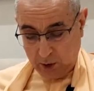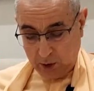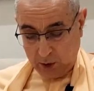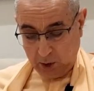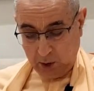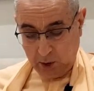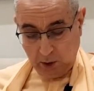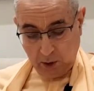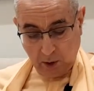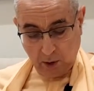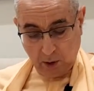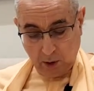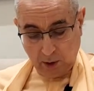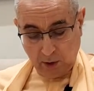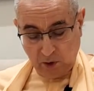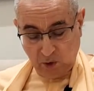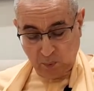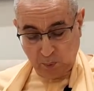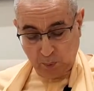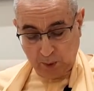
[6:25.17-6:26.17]
He earned
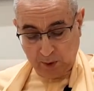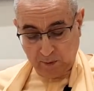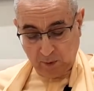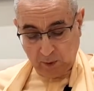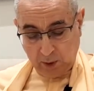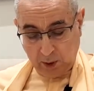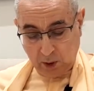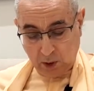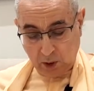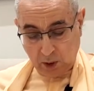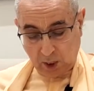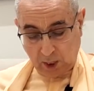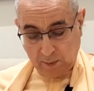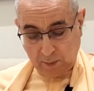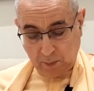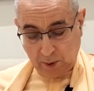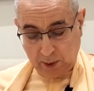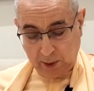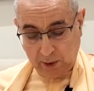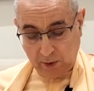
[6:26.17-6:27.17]
this privilege not
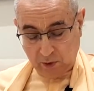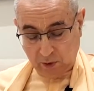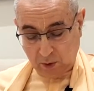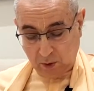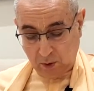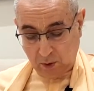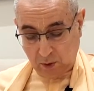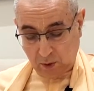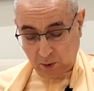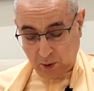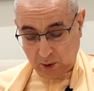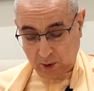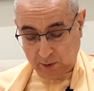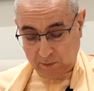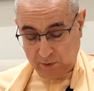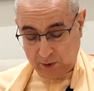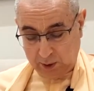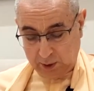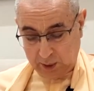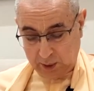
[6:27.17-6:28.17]
by his own
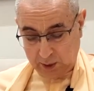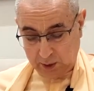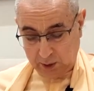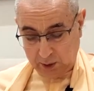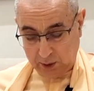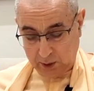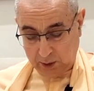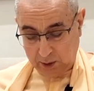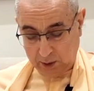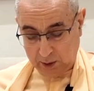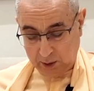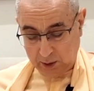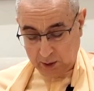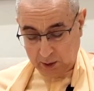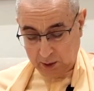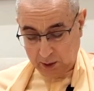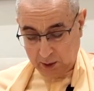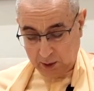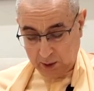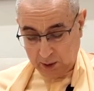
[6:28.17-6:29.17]
qualifications,
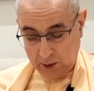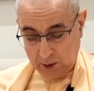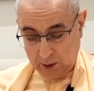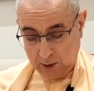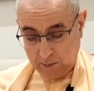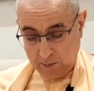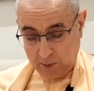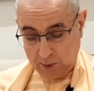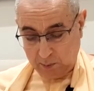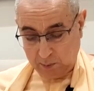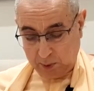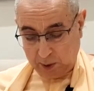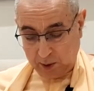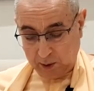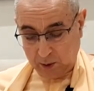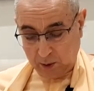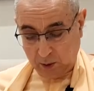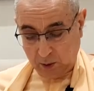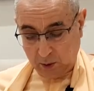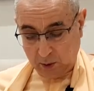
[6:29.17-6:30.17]
but by
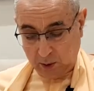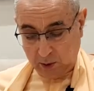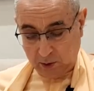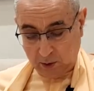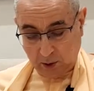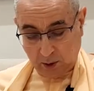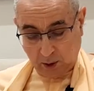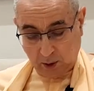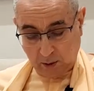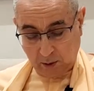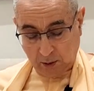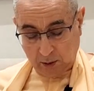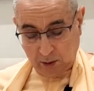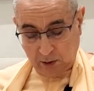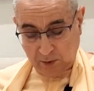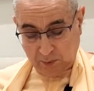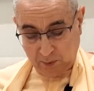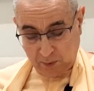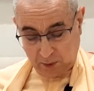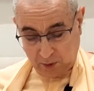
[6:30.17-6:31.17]
the Lord's
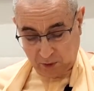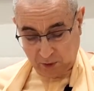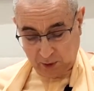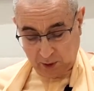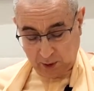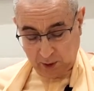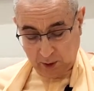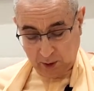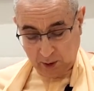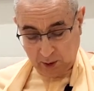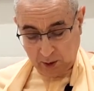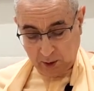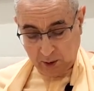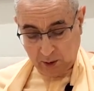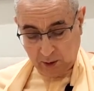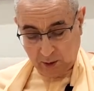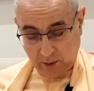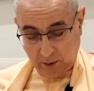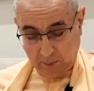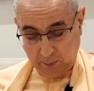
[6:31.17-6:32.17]
causeless mercy,
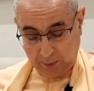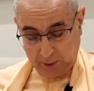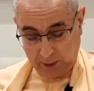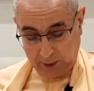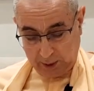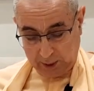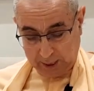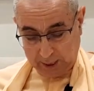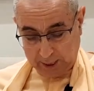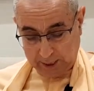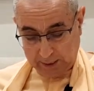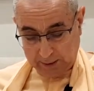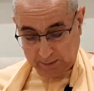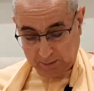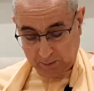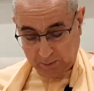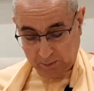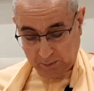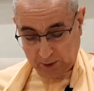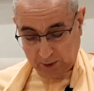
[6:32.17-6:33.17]
kripaya.
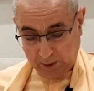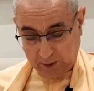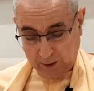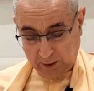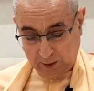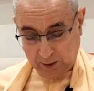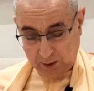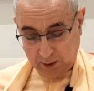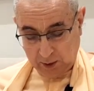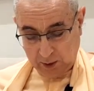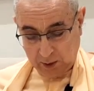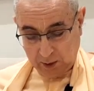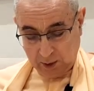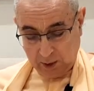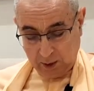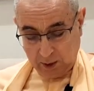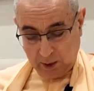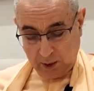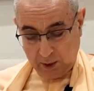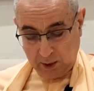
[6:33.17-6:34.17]

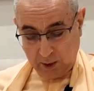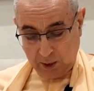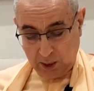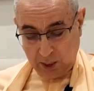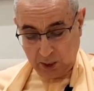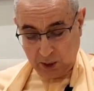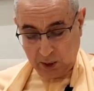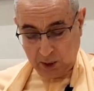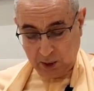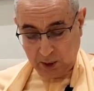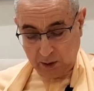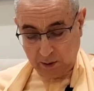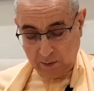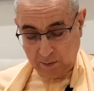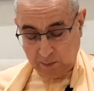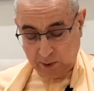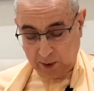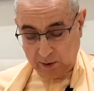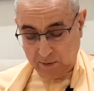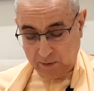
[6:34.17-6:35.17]
In addition,
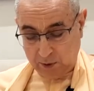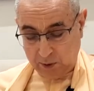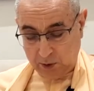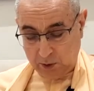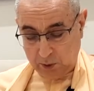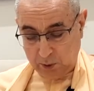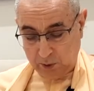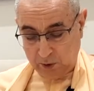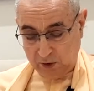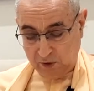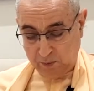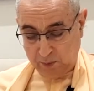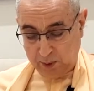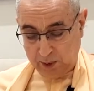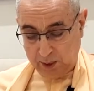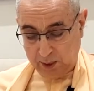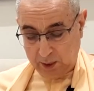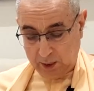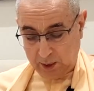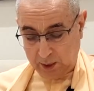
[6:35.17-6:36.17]
by virtue of
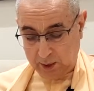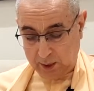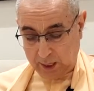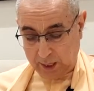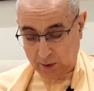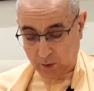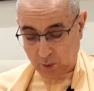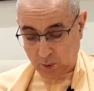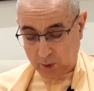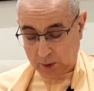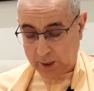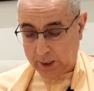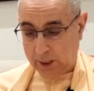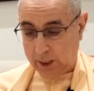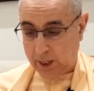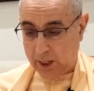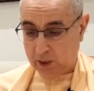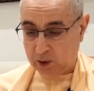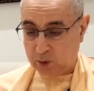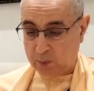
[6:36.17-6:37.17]
being a naturally
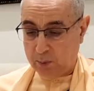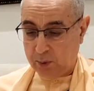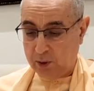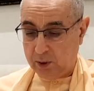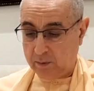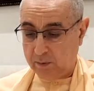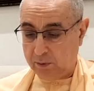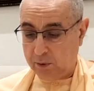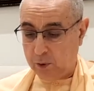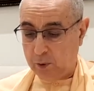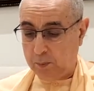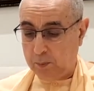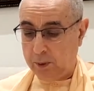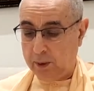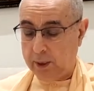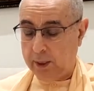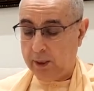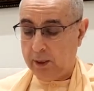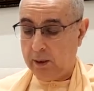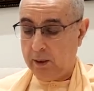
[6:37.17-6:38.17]
expert flute
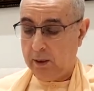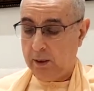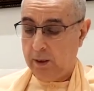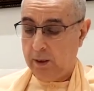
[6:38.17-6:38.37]
player,